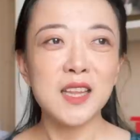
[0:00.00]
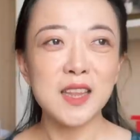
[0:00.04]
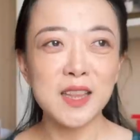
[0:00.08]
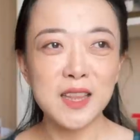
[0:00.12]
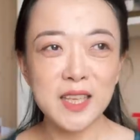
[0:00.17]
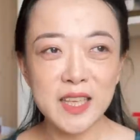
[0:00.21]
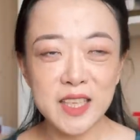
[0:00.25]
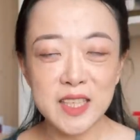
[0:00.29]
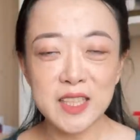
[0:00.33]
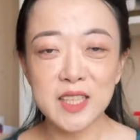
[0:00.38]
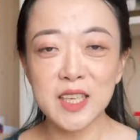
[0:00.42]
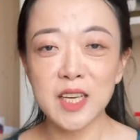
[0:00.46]

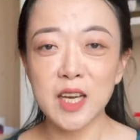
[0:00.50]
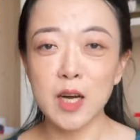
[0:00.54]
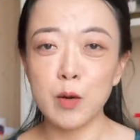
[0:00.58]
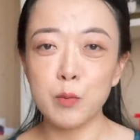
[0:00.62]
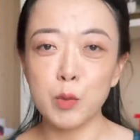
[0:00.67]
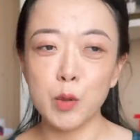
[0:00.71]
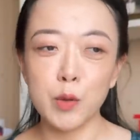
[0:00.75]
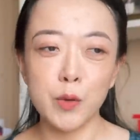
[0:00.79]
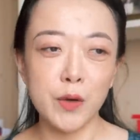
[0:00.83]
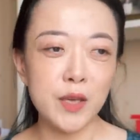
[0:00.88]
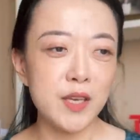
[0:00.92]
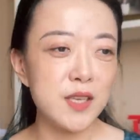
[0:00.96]
leading
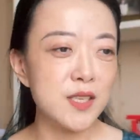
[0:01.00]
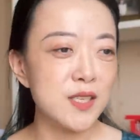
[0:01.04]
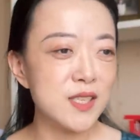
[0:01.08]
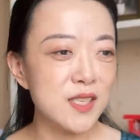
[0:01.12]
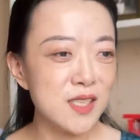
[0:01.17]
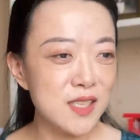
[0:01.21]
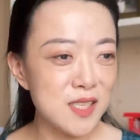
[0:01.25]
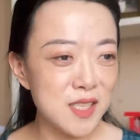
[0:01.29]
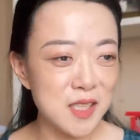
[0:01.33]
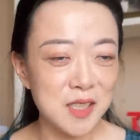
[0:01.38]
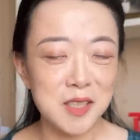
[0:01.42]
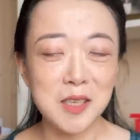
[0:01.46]
couple is
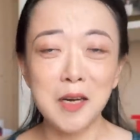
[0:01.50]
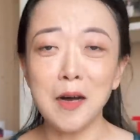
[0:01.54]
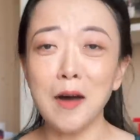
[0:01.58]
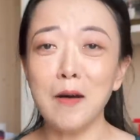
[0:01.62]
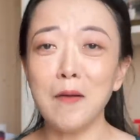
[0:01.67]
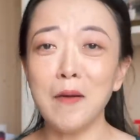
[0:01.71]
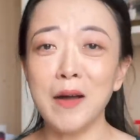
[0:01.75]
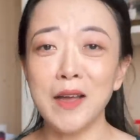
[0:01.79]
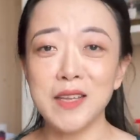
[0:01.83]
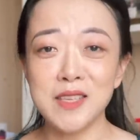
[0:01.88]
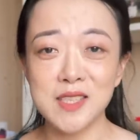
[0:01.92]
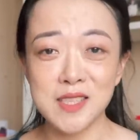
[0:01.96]
Qin
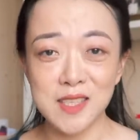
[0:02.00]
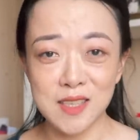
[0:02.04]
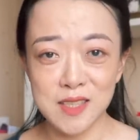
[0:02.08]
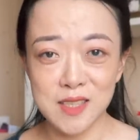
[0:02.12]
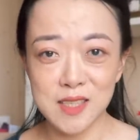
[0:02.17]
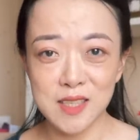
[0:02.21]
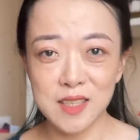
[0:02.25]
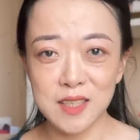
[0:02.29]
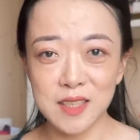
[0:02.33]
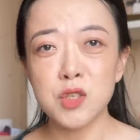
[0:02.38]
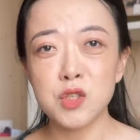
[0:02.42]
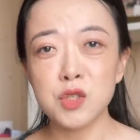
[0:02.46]
Hao and Jiang
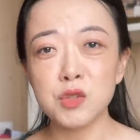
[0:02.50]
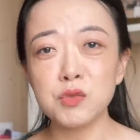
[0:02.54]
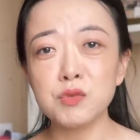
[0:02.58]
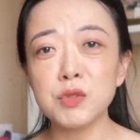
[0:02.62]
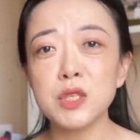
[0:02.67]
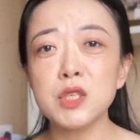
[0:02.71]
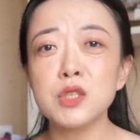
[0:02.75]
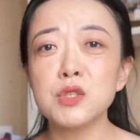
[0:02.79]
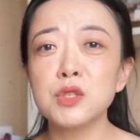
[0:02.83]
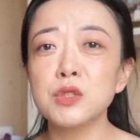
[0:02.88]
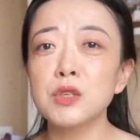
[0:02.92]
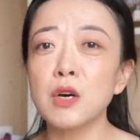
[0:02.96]
Xin. To
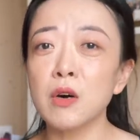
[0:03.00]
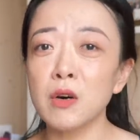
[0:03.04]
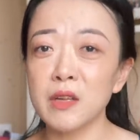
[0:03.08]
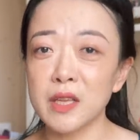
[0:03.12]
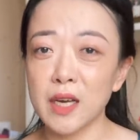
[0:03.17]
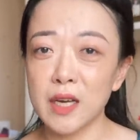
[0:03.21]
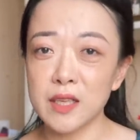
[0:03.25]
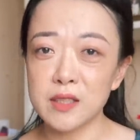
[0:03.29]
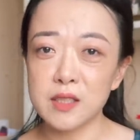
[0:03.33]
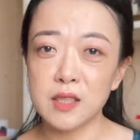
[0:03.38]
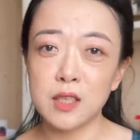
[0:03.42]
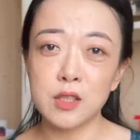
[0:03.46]
redo all
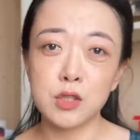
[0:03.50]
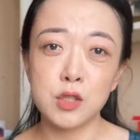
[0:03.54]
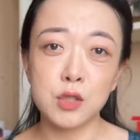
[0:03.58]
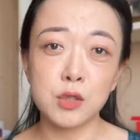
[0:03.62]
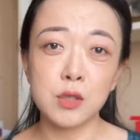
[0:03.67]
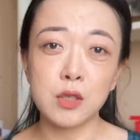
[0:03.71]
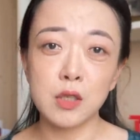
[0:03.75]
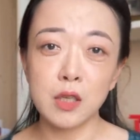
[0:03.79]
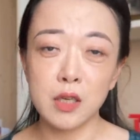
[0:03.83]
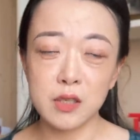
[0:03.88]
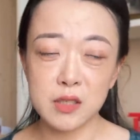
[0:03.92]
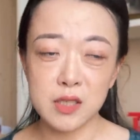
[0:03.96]
that, it
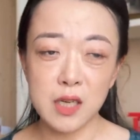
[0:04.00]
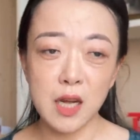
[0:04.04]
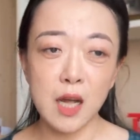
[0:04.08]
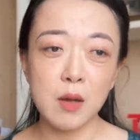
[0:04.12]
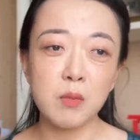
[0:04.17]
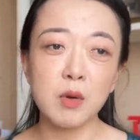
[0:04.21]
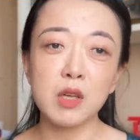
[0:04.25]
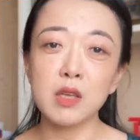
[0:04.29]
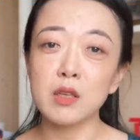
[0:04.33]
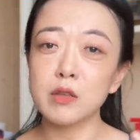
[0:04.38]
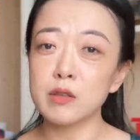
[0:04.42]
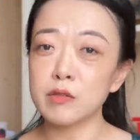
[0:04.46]
took a long
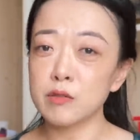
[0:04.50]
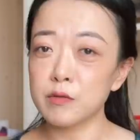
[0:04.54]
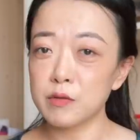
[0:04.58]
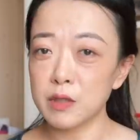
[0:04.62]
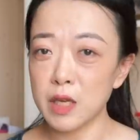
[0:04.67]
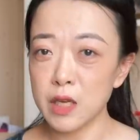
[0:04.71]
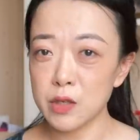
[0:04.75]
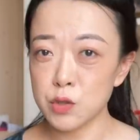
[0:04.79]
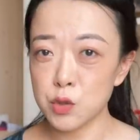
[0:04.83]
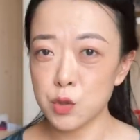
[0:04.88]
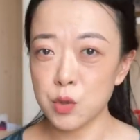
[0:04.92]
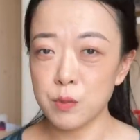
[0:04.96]
time, a lot of
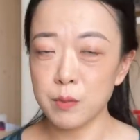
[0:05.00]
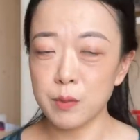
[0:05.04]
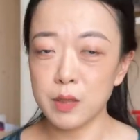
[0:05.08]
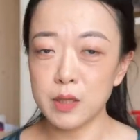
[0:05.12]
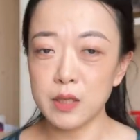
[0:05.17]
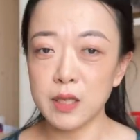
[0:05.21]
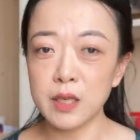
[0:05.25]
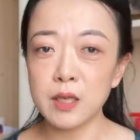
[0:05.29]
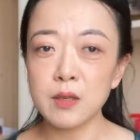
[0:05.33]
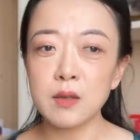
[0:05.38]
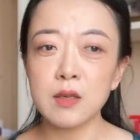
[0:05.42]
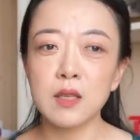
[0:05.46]
extra
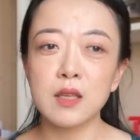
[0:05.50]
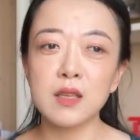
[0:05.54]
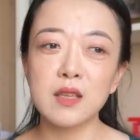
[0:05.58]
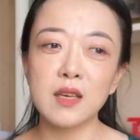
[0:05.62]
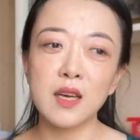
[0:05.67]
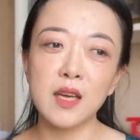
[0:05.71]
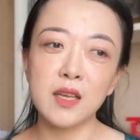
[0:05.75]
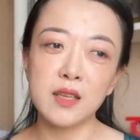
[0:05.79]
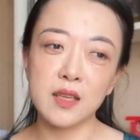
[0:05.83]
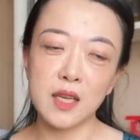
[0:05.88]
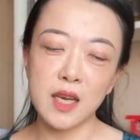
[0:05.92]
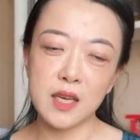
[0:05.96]
money.
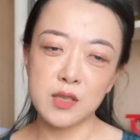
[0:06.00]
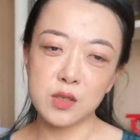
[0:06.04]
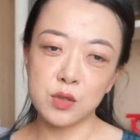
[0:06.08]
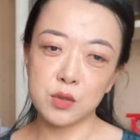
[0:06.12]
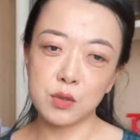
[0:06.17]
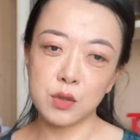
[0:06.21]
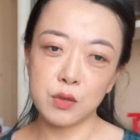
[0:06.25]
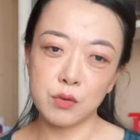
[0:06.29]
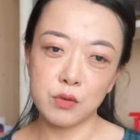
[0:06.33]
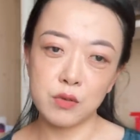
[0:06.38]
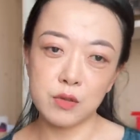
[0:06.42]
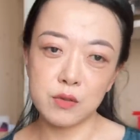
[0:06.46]
Then it has
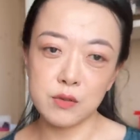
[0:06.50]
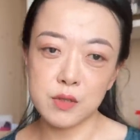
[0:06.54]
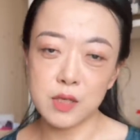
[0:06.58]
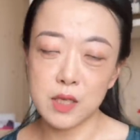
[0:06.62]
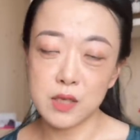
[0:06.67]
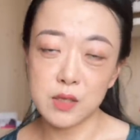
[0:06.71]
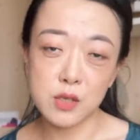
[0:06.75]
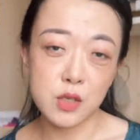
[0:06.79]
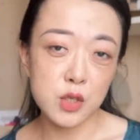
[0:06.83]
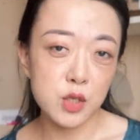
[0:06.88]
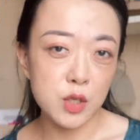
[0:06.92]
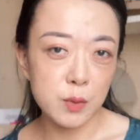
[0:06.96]
to go through
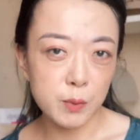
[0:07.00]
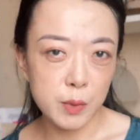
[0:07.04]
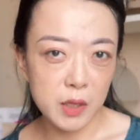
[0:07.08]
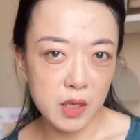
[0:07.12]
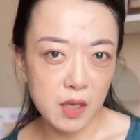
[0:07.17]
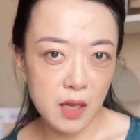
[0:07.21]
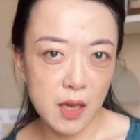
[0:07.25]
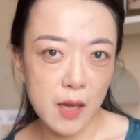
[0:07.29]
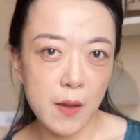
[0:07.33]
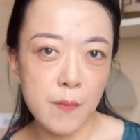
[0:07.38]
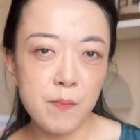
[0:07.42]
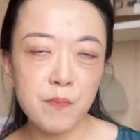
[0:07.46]
censorship
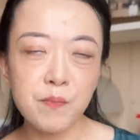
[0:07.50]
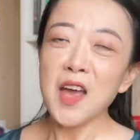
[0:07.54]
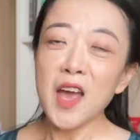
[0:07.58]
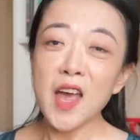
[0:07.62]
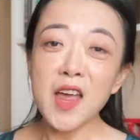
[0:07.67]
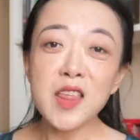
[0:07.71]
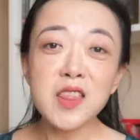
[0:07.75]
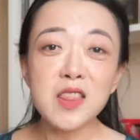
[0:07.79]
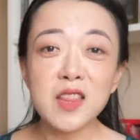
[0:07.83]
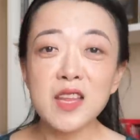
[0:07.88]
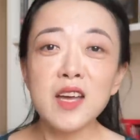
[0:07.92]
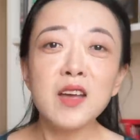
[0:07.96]
again.
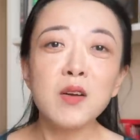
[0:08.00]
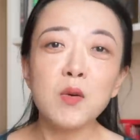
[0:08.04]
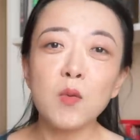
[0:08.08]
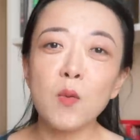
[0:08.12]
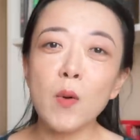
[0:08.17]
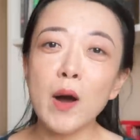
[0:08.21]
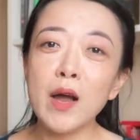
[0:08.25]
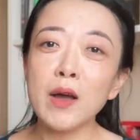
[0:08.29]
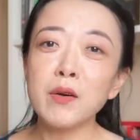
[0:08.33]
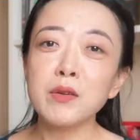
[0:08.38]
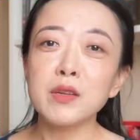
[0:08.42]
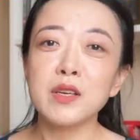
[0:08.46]
And then
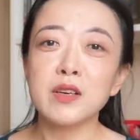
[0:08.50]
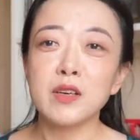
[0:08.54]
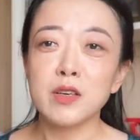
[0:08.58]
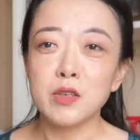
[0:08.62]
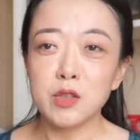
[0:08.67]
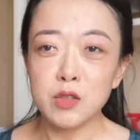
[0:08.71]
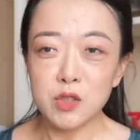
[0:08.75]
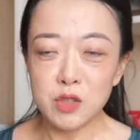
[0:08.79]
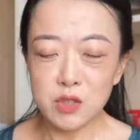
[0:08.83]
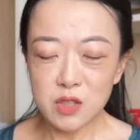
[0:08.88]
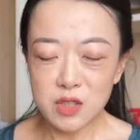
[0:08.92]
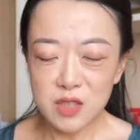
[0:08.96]
while they
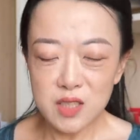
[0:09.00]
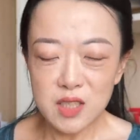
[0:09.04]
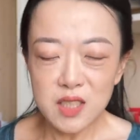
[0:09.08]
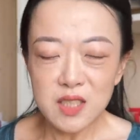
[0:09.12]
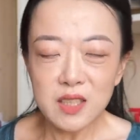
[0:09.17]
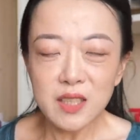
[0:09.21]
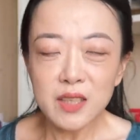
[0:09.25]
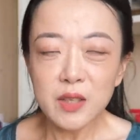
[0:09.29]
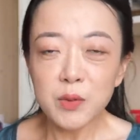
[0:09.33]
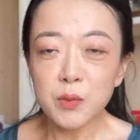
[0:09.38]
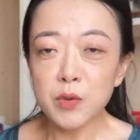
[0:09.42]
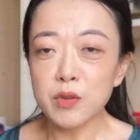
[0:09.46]
are
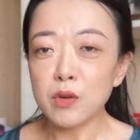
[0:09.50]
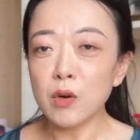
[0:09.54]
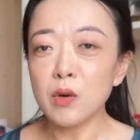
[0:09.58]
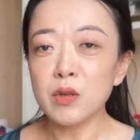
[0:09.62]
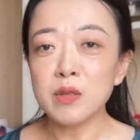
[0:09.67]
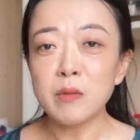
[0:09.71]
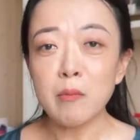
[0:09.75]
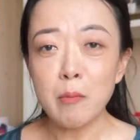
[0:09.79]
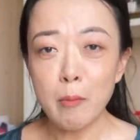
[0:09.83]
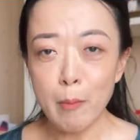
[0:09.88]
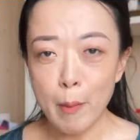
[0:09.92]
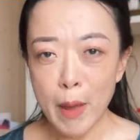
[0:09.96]
dealing with all
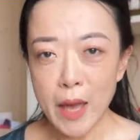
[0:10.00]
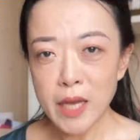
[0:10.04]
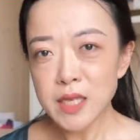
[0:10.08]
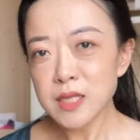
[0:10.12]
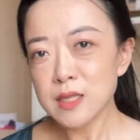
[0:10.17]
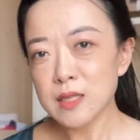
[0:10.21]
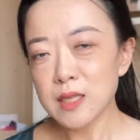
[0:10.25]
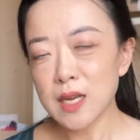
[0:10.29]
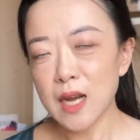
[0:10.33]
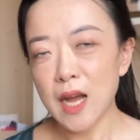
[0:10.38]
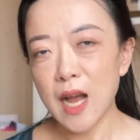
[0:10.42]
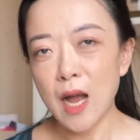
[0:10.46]
the
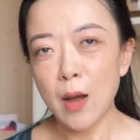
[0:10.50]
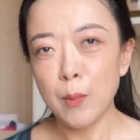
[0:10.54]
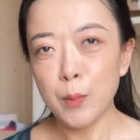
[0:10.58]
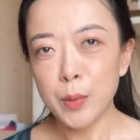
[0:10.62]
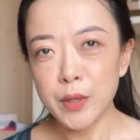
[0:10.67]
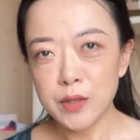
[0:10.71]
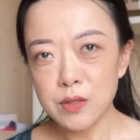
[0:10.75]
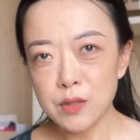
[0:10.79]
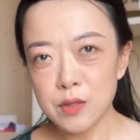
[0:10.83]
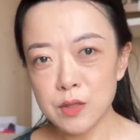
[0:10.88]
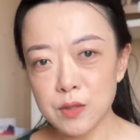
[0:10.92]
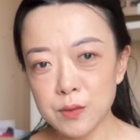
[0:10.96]
mess that
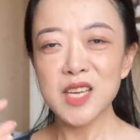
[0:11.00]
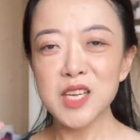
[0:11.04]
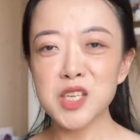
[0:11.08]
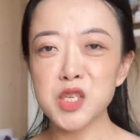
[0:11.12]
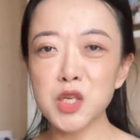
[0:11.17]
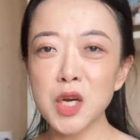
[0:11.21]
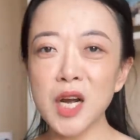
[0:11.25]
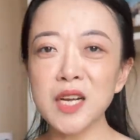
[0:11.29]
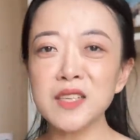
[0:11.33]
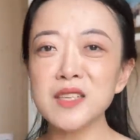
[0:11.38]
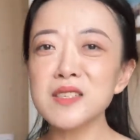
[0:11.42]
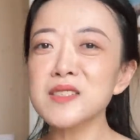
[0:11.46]
happened,
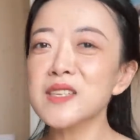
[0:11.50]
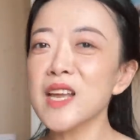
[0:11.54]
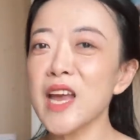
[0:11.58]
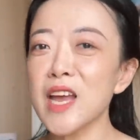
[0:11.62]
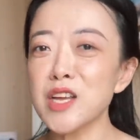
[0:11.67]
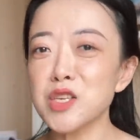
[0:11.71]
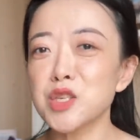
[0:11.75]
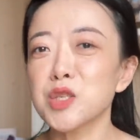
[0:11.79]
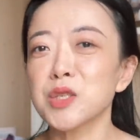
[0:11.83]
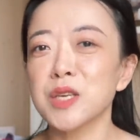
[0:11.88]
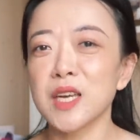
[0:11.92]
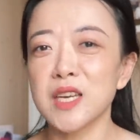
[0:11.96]
China's
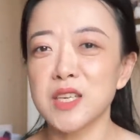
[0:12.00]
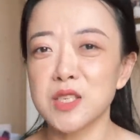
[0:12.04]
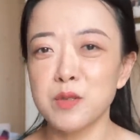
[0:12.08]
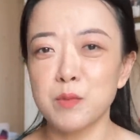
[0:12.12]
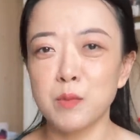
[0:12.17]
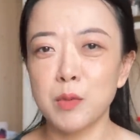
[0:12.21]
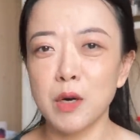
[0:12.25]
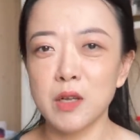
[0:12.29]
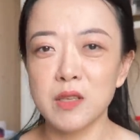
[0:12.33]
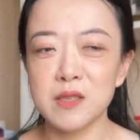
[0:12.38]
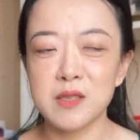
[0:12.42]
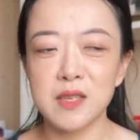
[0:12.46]

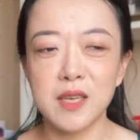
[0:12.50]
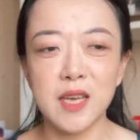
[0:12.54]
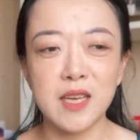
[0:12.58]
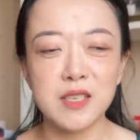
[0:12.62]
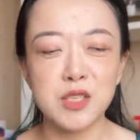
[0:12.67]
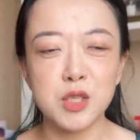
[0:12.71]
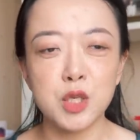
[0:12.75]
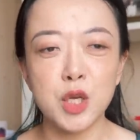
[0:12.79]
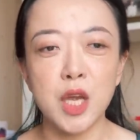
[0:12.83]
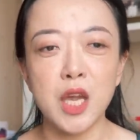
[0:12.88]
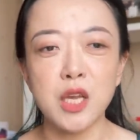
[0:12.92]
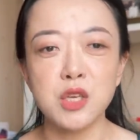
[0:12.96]
education policy
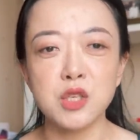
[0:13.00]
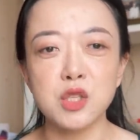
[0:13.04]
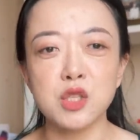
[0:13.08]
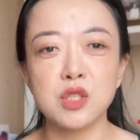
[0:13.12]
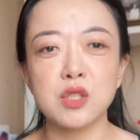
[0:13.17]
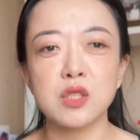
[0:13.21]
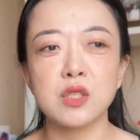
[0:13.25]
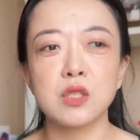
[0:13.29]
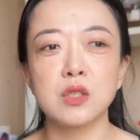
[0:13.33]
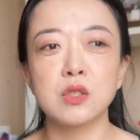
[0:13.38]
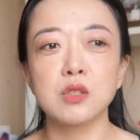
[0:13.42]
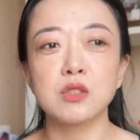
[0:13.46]
has
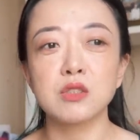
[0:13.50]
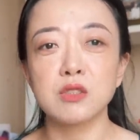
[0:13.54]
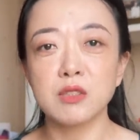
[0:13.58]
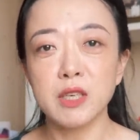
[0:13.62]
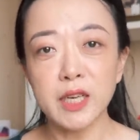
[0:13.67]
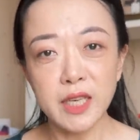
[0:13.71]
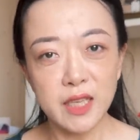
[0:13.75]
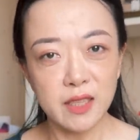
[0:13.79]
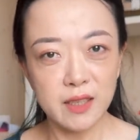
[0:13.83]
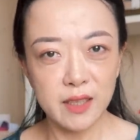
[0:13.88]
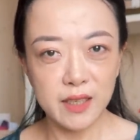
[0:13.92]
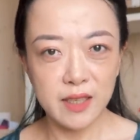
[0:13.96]
changed
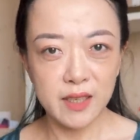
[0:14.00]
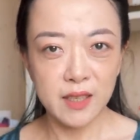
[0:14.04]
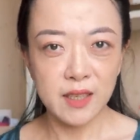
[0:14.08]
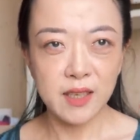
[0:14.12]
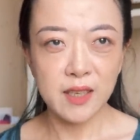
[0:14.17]
greatly